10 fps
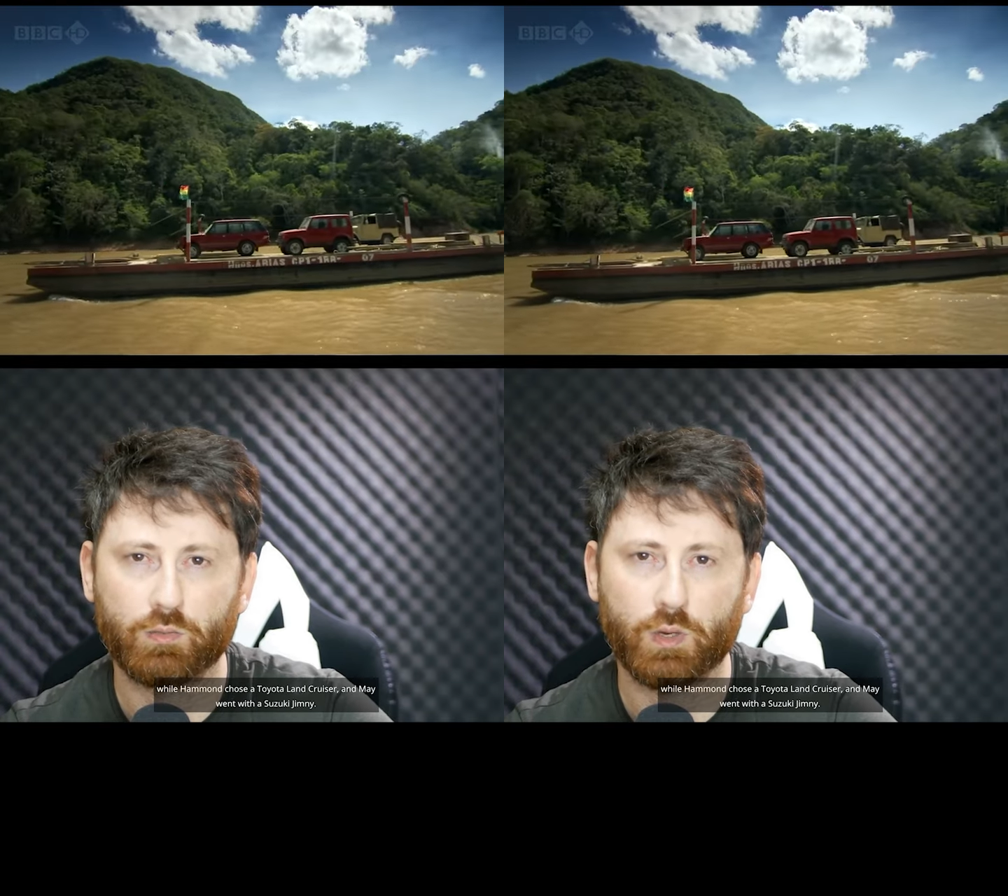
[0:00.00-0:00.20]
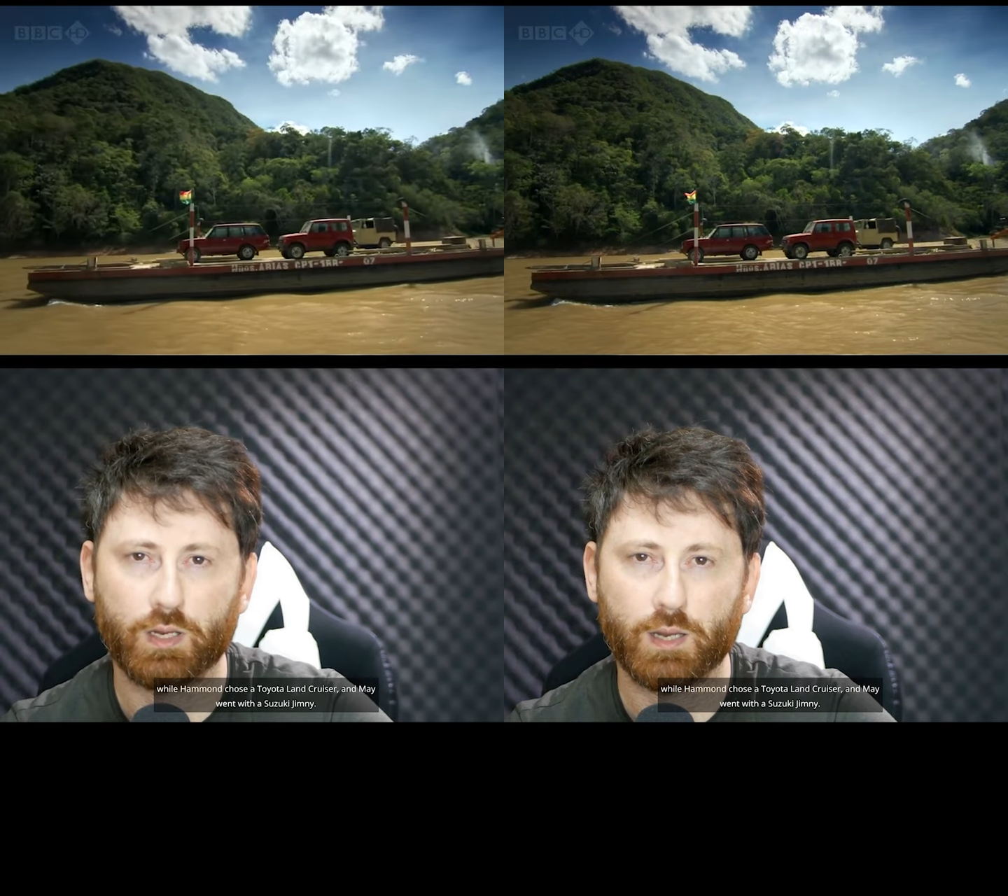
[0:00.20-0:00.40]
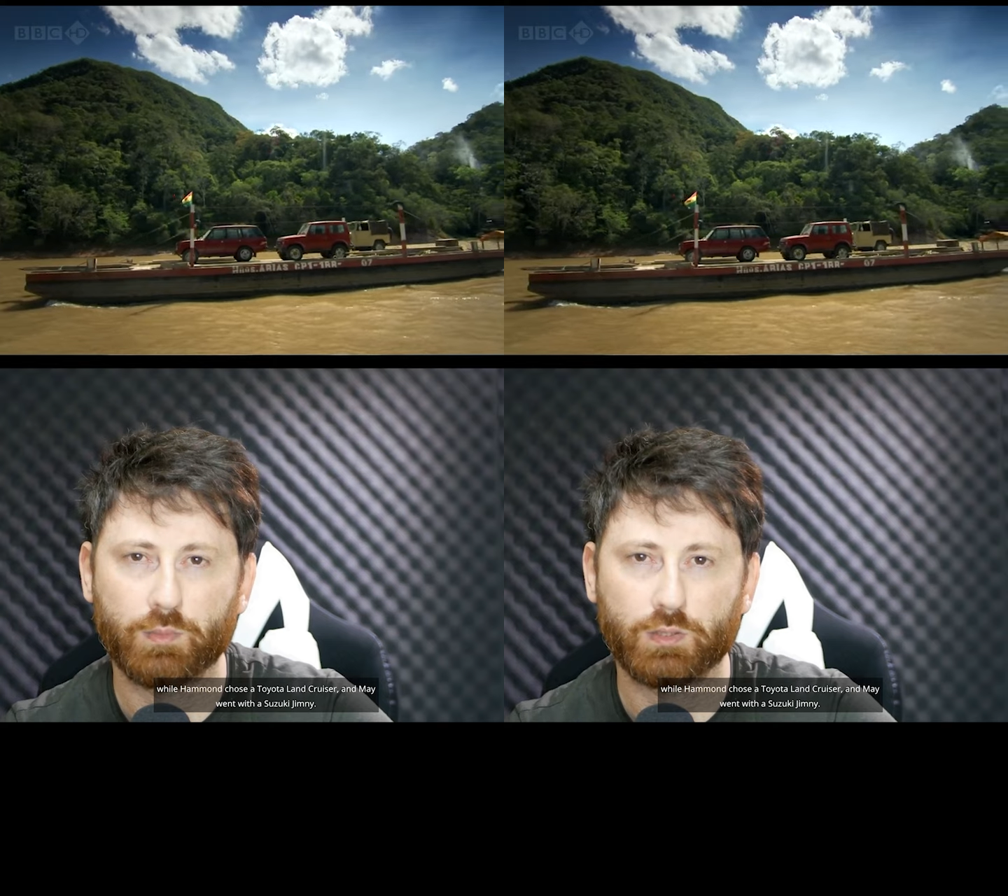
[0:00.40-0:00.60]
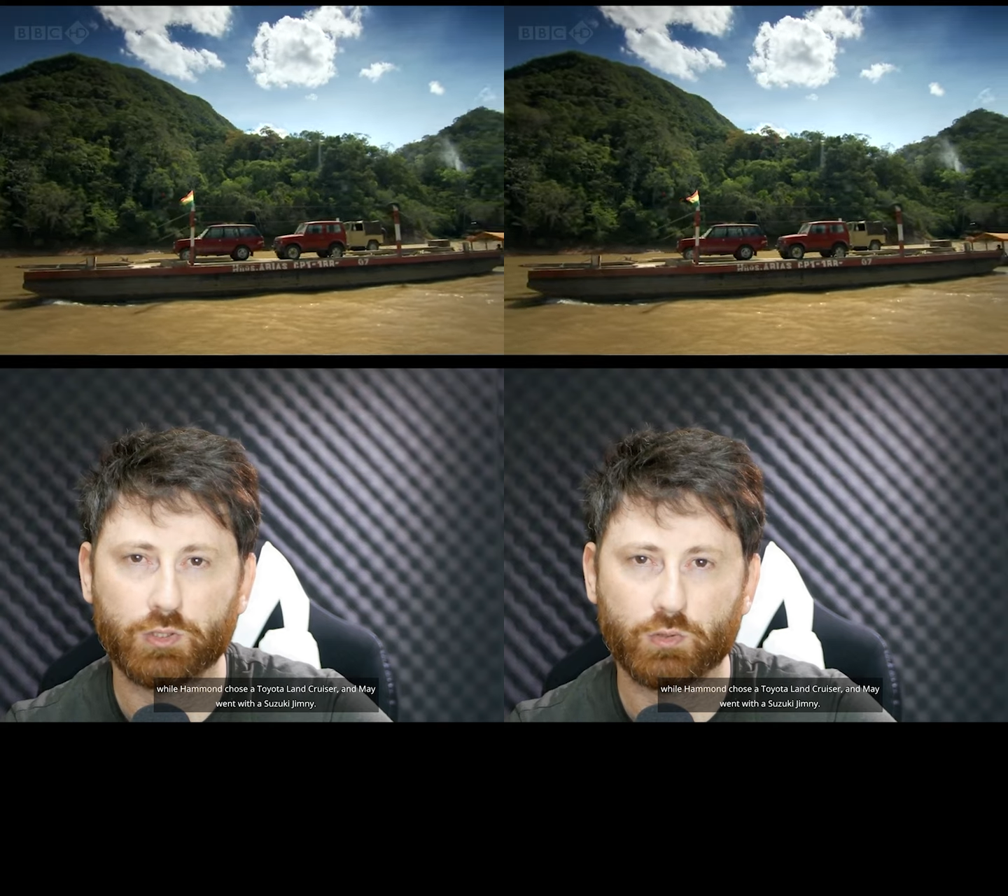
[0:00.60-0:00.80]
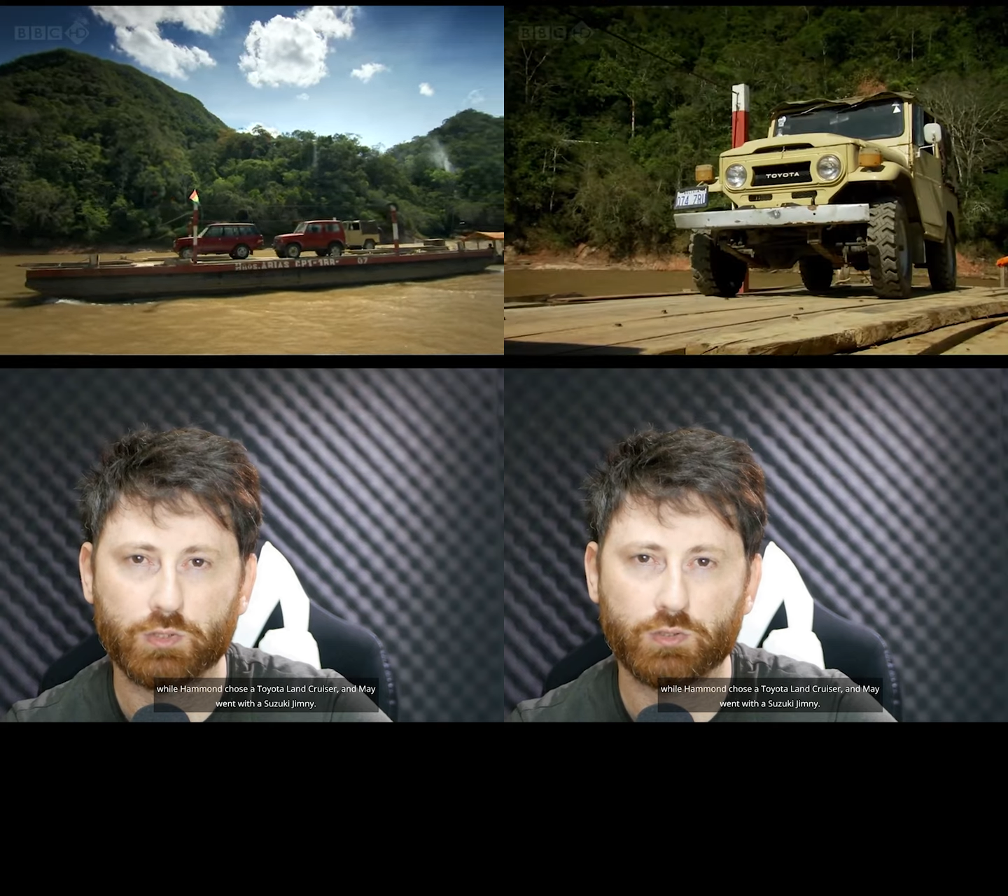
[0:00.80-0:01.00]
while Hammond
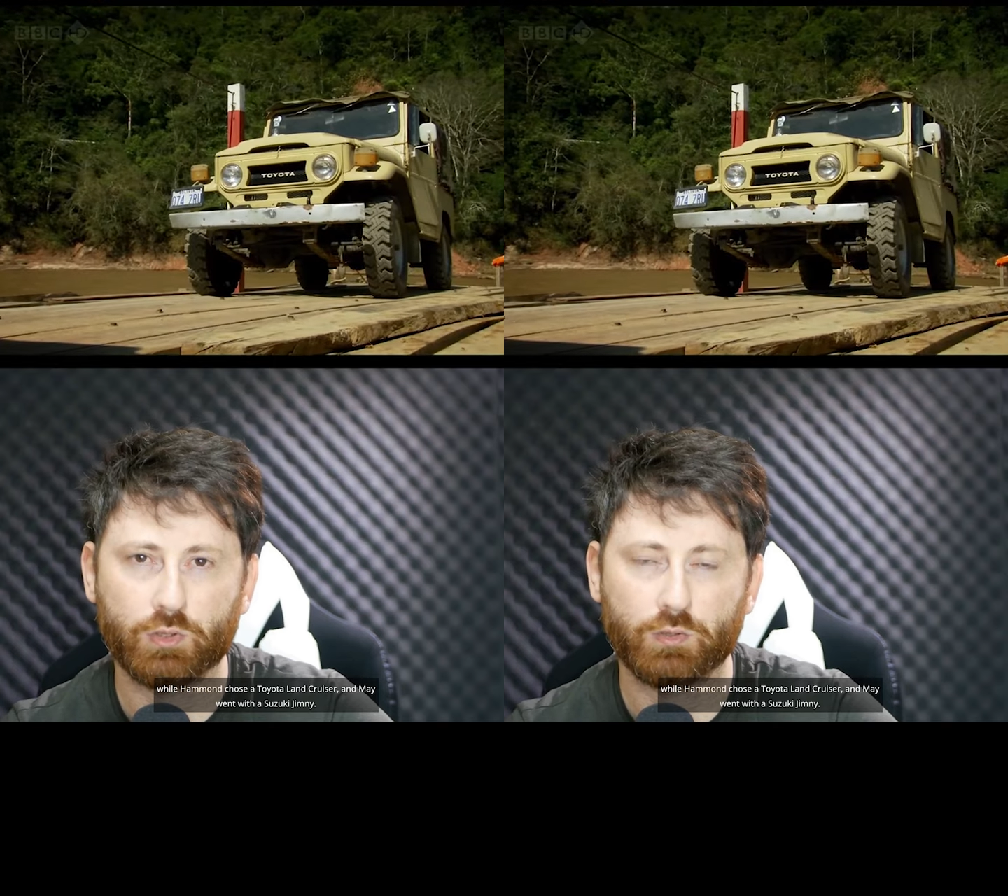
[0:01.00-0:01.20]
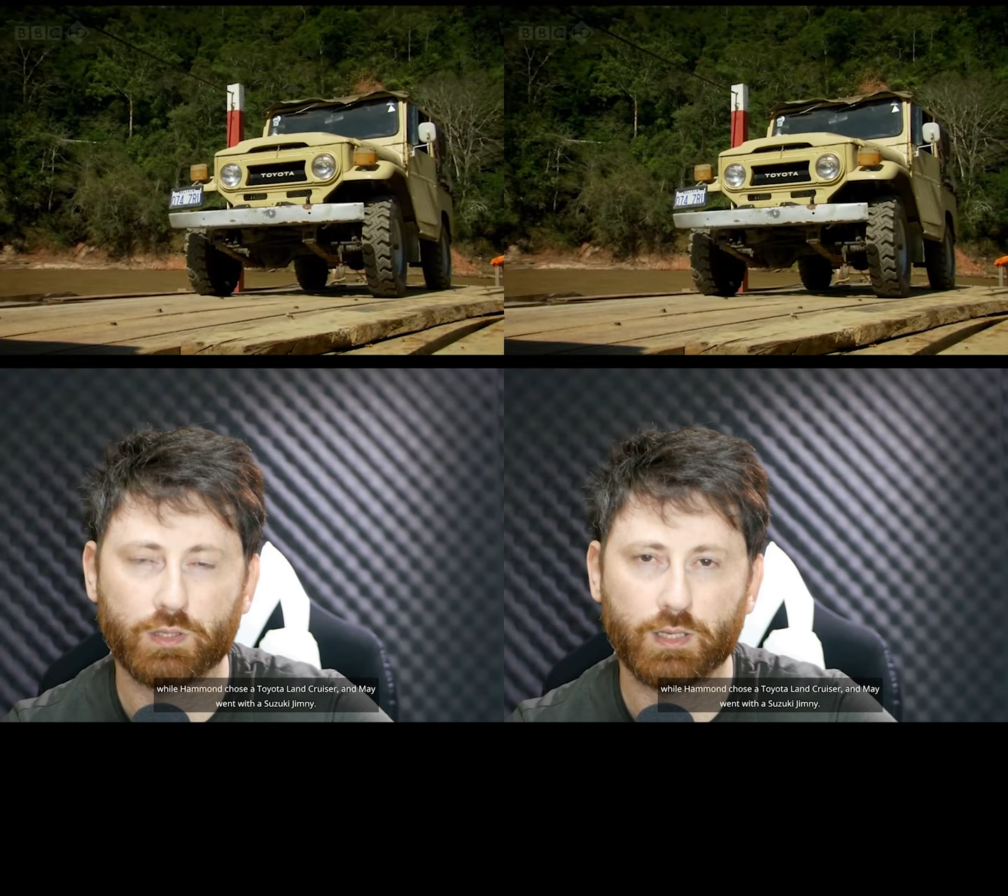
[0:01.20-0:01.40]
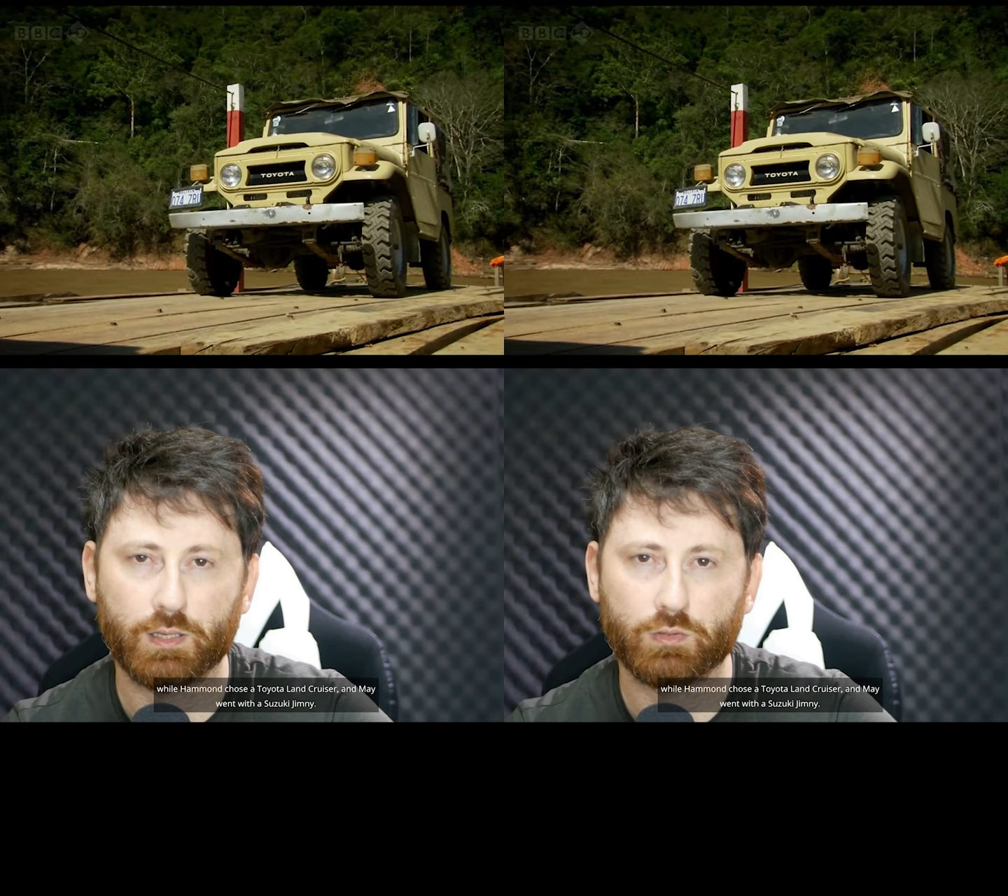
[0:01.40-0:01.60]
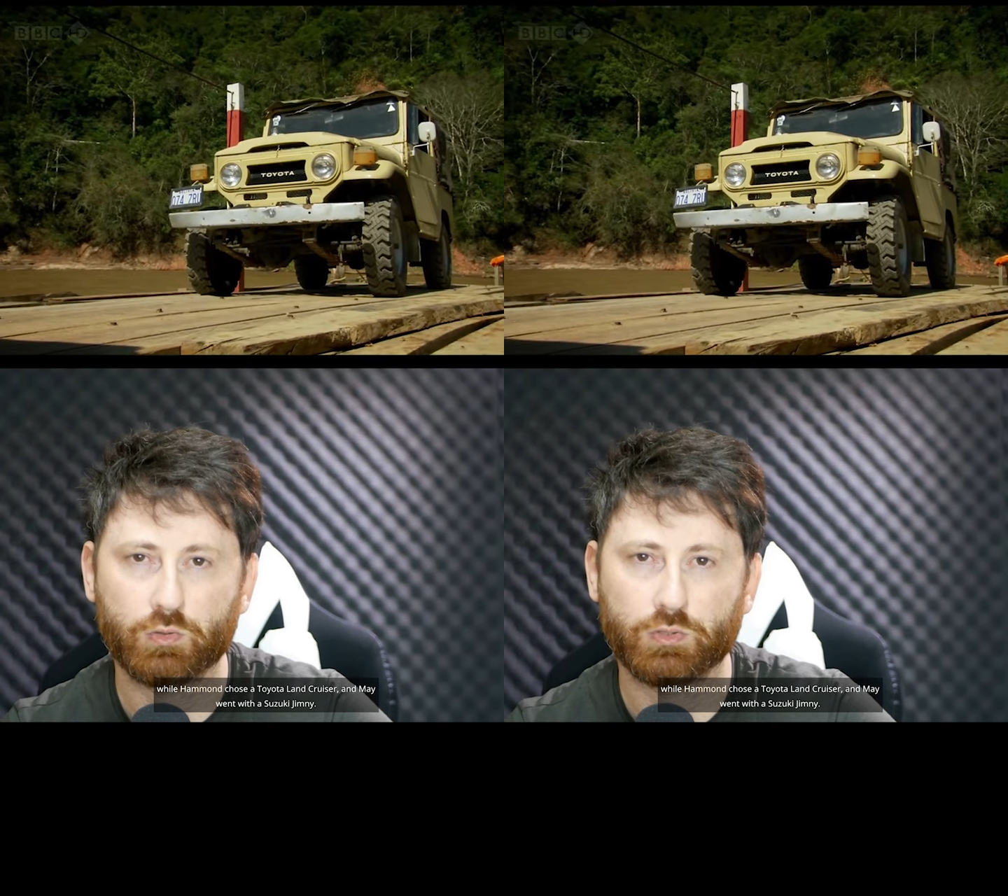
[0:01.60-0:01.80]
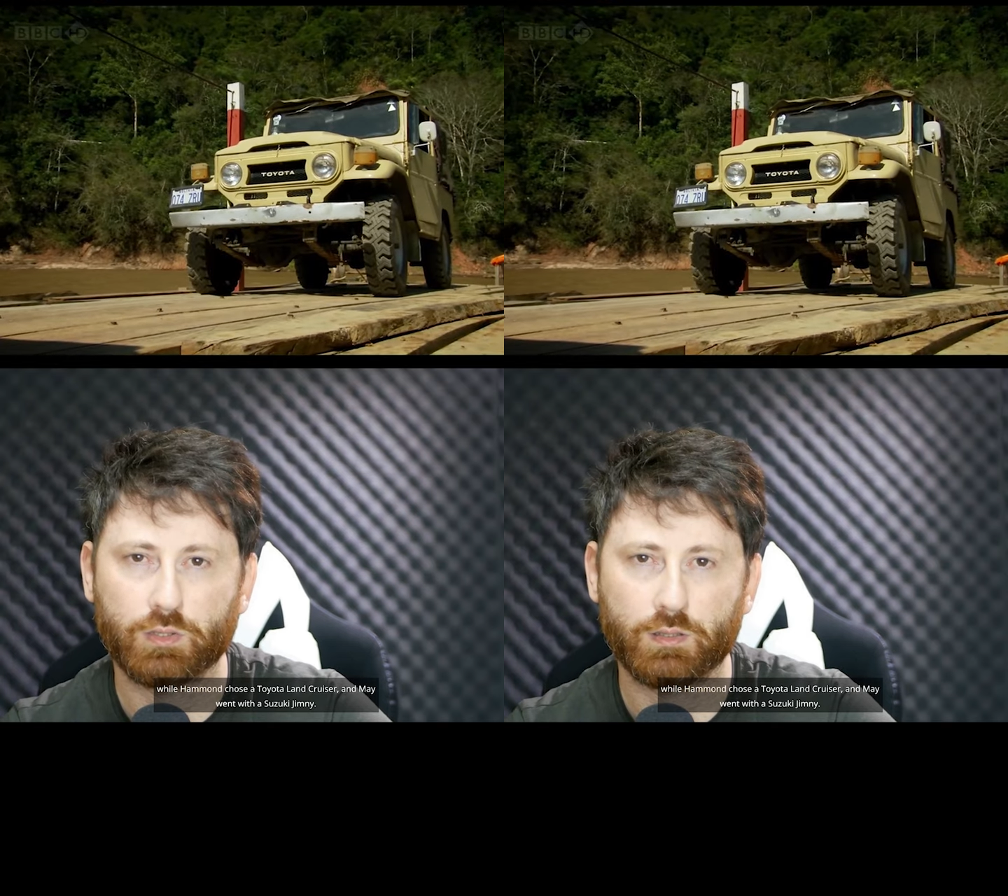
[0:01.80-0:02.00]
chose a Toyota Land
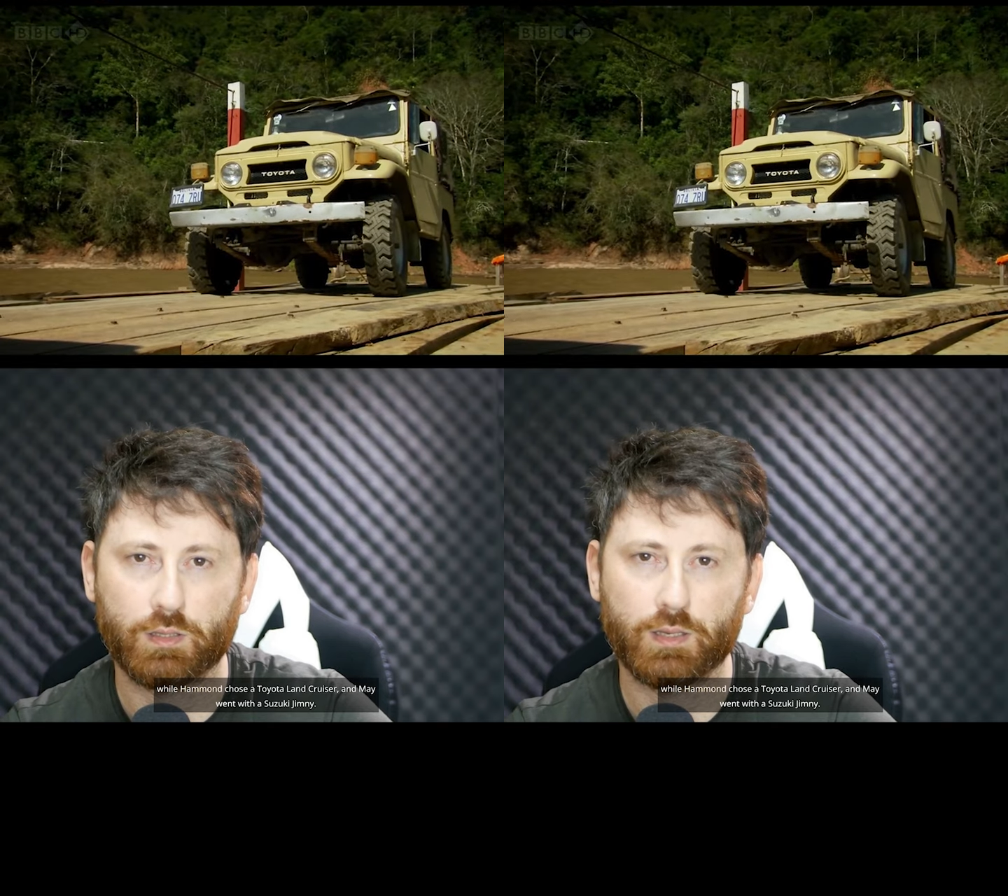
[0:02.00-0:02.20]
Cruiser,